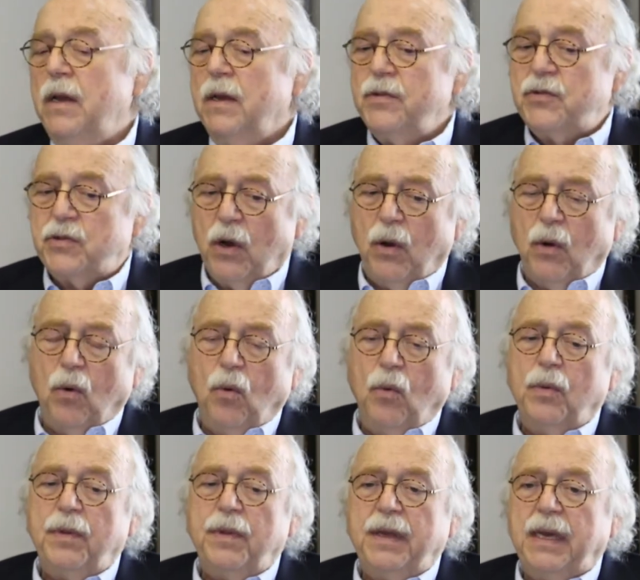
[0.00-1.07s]

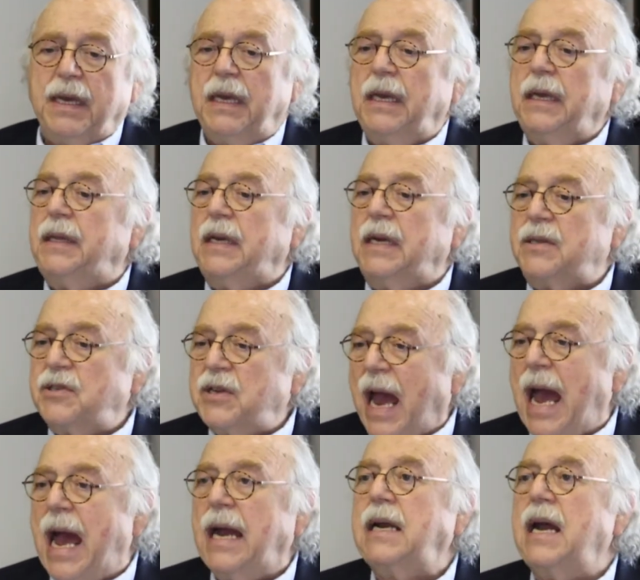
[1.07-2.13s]
So the
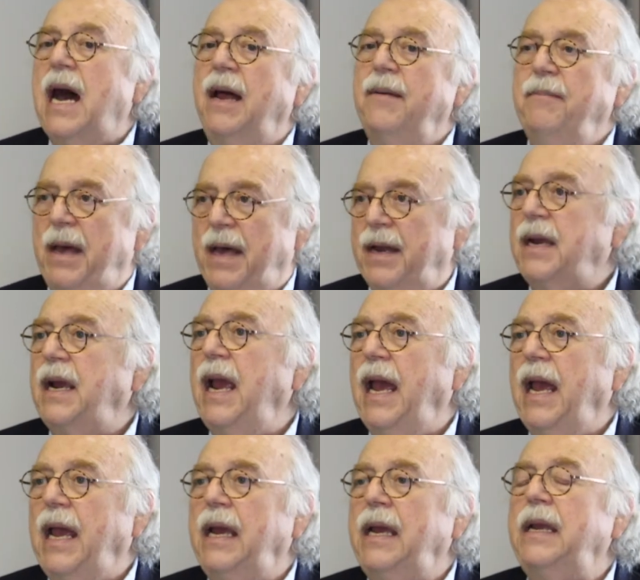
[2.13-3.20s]
attack on
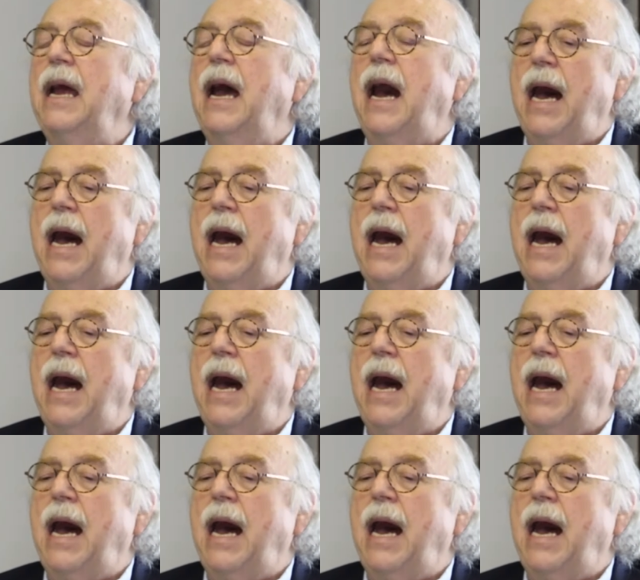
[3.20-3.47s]
Medicaid,